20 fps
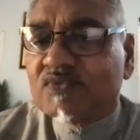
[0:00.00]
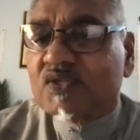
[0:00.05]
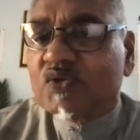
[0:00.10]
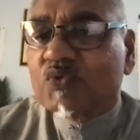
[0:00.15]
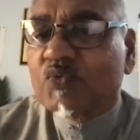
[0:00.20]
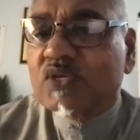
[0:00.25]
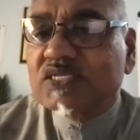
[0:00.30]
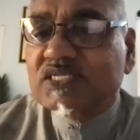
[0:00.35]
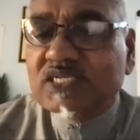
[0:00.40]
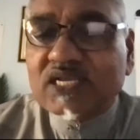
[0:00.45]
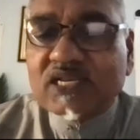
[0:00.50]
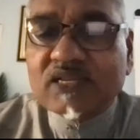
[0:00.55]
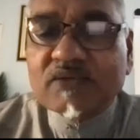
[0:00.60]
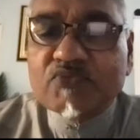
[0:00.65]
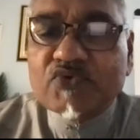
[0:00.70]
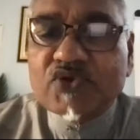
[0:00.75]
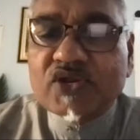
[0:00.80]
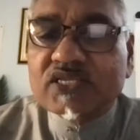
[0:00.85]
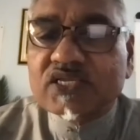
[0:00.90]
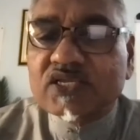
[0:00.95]
we
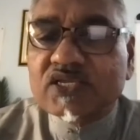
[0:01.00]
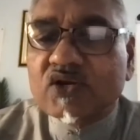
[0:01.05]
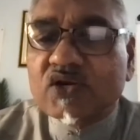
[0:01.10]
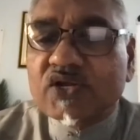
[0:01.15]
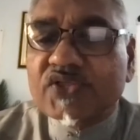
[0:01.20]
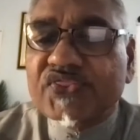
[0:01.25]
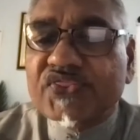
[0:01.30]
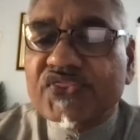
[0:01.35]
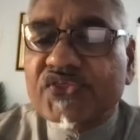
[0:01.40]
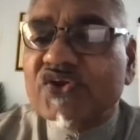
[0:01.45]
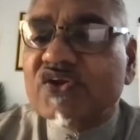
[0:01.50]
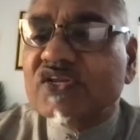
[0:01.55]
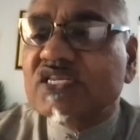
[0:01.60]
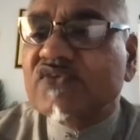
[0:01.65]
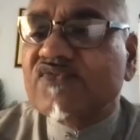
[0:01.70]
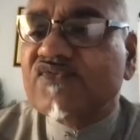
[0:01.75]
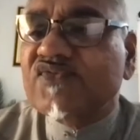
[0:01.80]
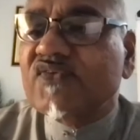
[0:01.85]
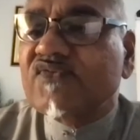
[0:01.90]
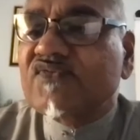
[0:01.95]
celebrated our
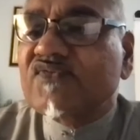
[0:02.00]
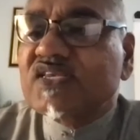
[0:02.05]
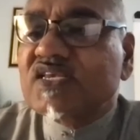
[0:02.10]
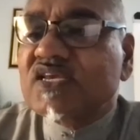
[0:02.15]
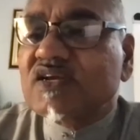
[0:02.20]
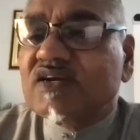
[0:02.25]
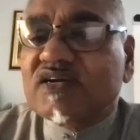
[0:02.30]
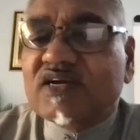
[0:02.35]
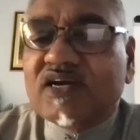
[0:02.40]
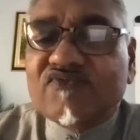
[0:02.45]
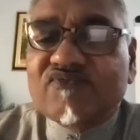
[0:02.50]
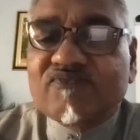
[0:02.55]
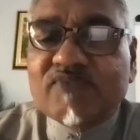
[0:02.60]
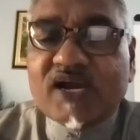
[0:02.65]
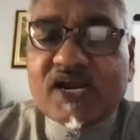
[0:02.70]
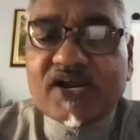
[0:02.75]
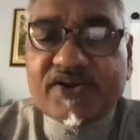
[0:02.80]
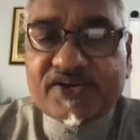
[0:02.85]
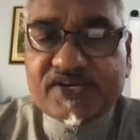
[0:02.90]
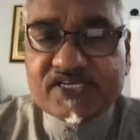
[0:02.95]
35th year of
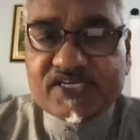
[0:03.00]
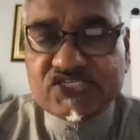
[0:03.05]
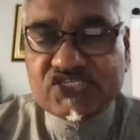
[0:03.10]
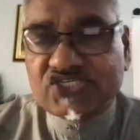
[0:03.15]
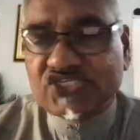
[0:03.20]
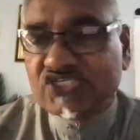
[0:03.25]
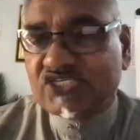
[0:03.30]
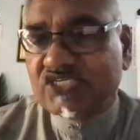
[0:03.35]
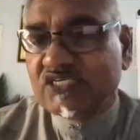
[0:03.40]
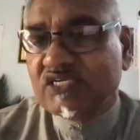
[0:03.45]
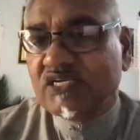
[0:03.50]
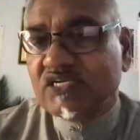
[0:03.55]
marriage.